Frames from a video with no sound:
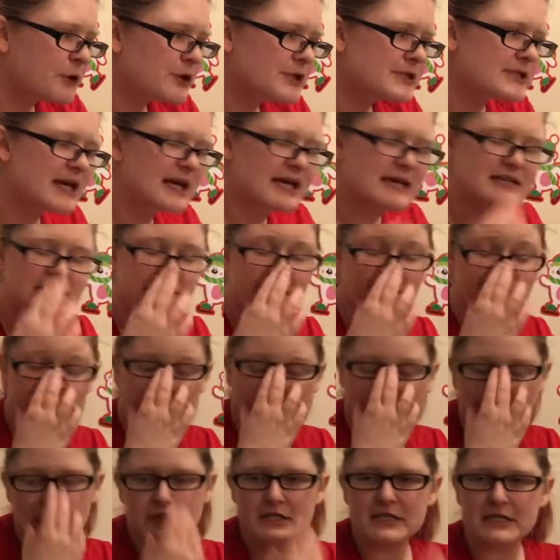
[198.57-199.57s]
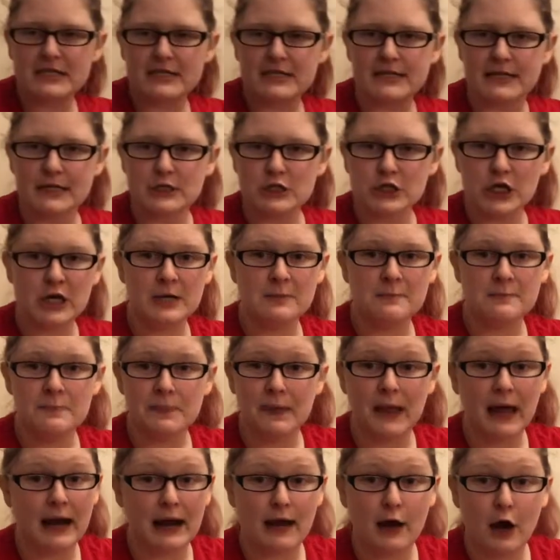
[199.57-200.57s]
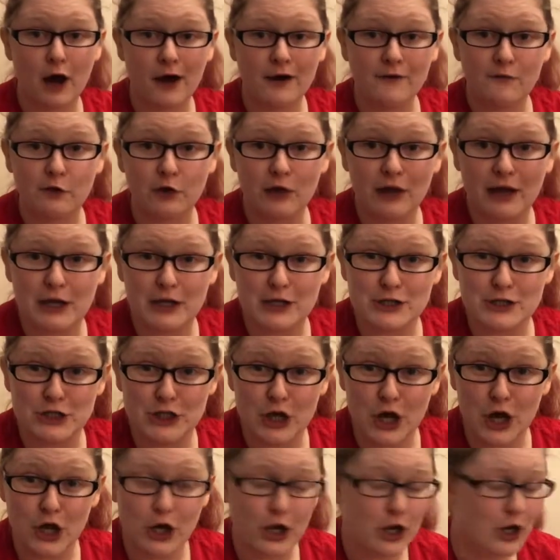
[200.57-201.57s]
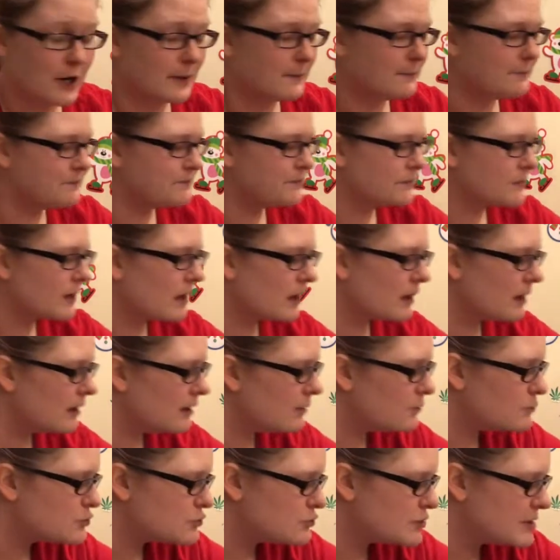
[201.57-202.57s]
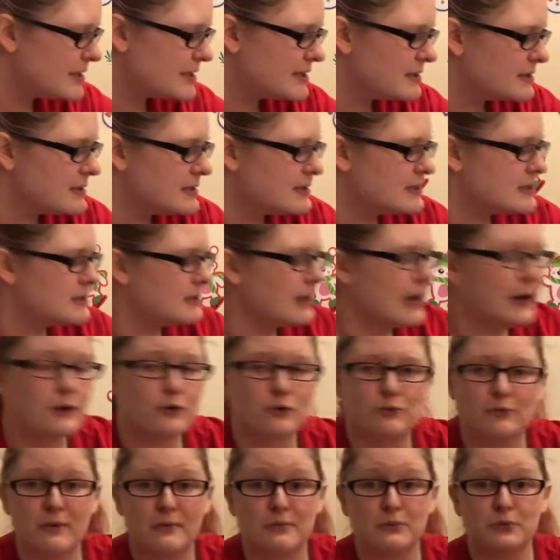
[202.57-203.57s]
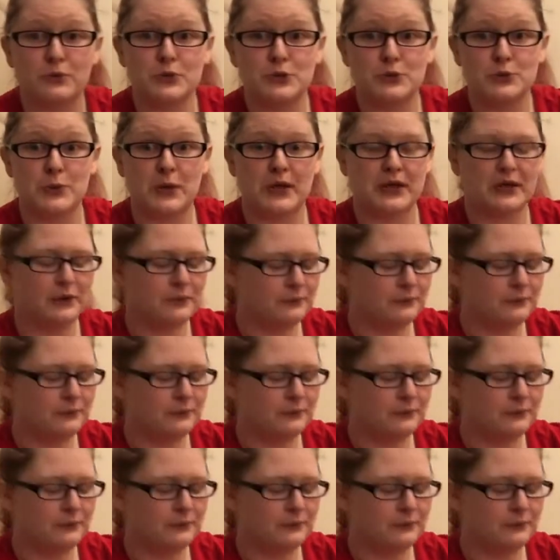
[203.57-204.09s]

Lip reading: books is a first edition, and I got it for like $1. It was ridiculous. I don't remember which one